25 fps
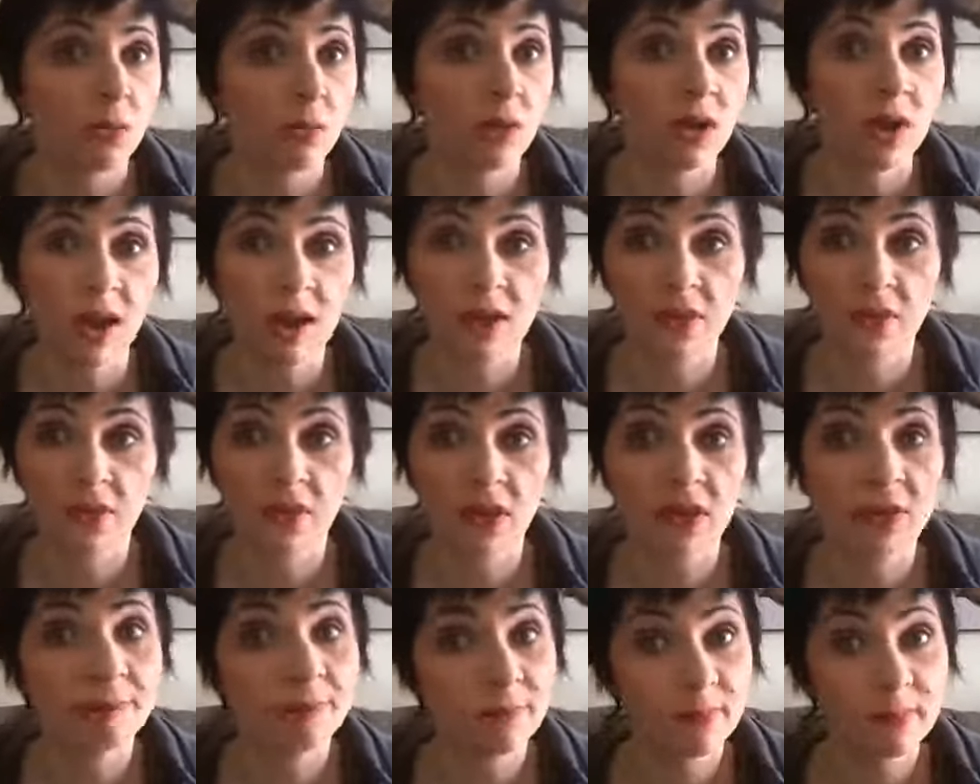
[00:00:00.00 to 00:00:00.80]
kind of
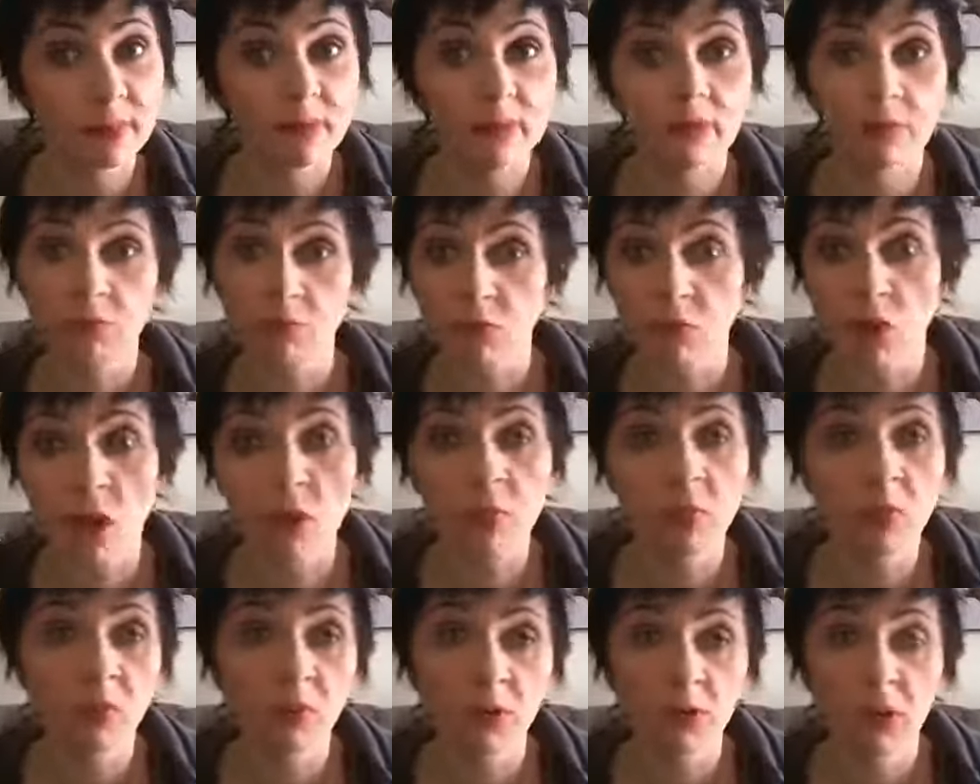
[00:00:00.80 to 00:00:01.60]
think
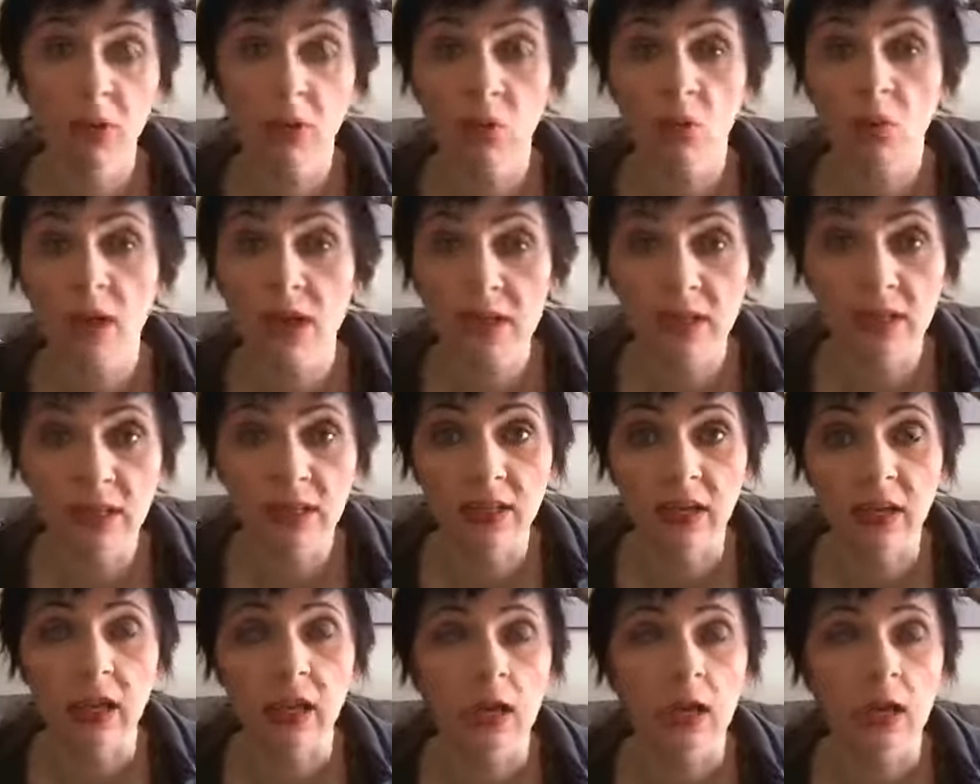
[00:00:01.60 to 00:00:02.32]
probably quickly,